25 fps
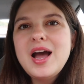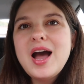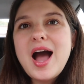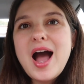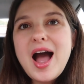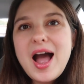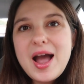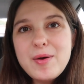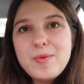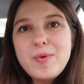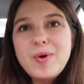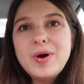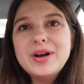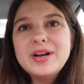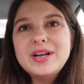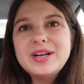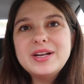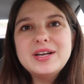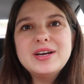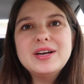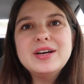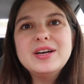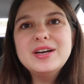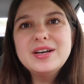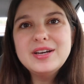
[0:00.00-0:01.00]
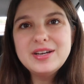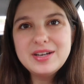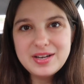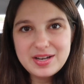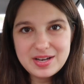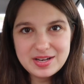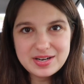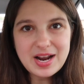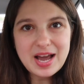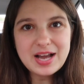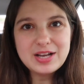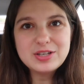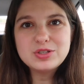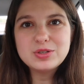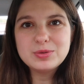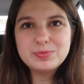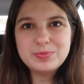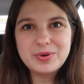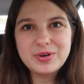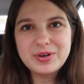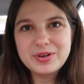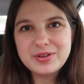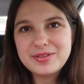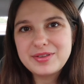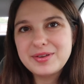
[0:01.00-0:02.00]
I wanted a, a natural
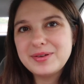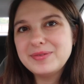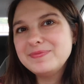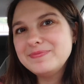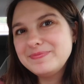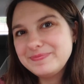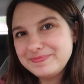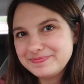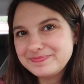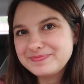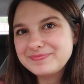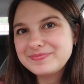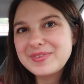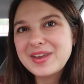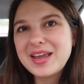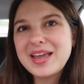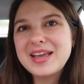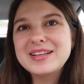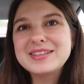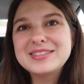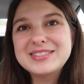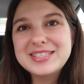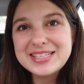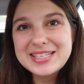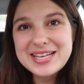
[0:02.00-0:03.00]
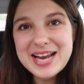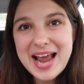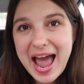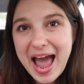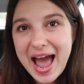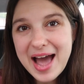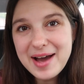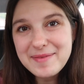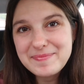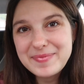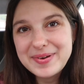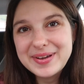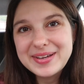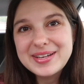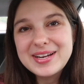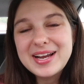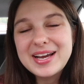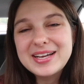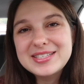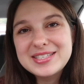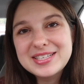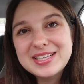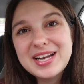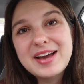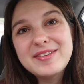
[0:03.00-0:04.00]
birth didn't happen.
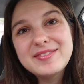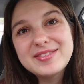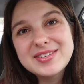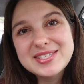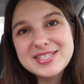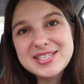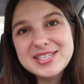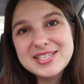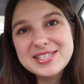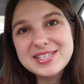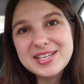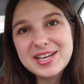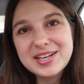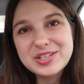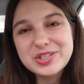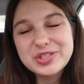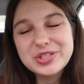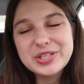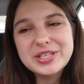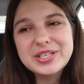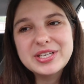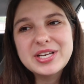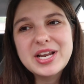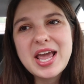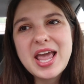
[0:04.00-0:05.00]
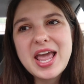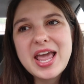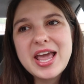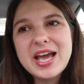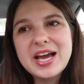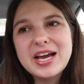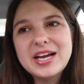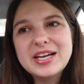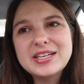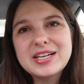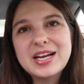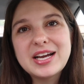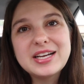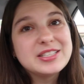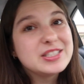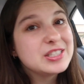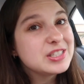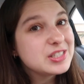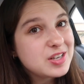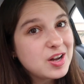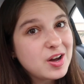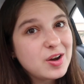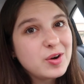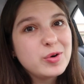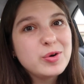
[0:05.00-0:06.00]
I did have a C-section and I
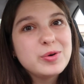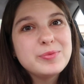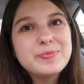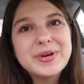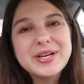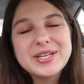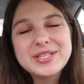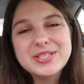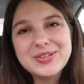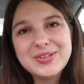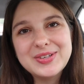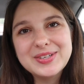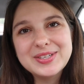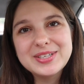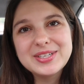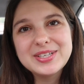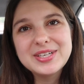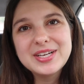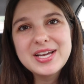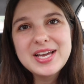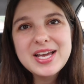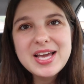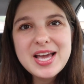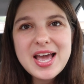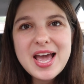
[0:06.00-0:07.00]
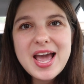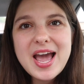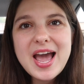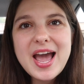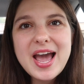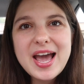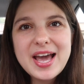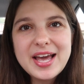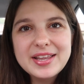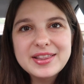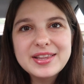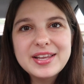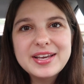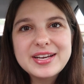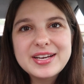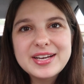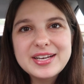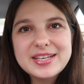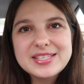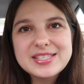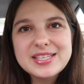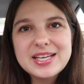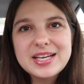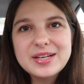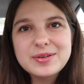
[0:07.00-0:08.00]
did not hold my daughter. And like
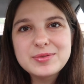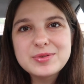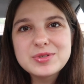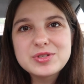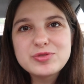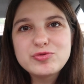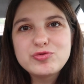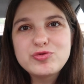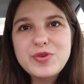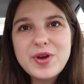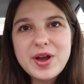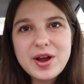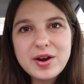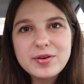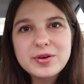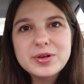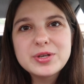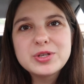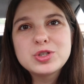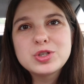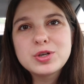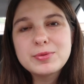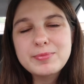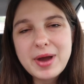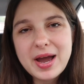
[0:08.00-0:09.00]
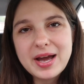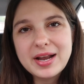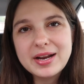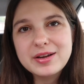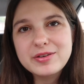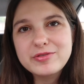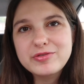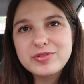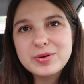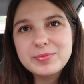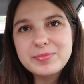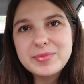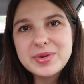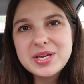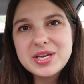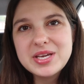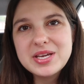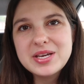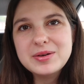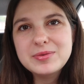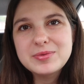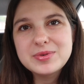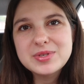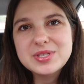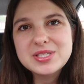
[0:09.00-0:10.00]
I said, it was very traumatic for
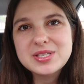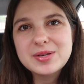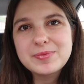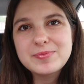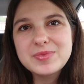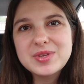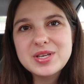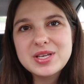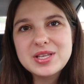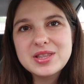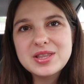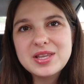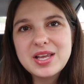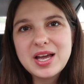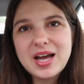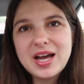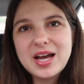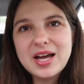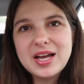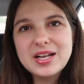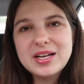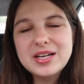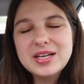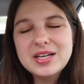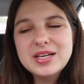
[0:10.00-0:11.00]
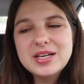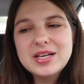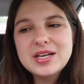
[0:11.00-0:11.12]
me. It was something that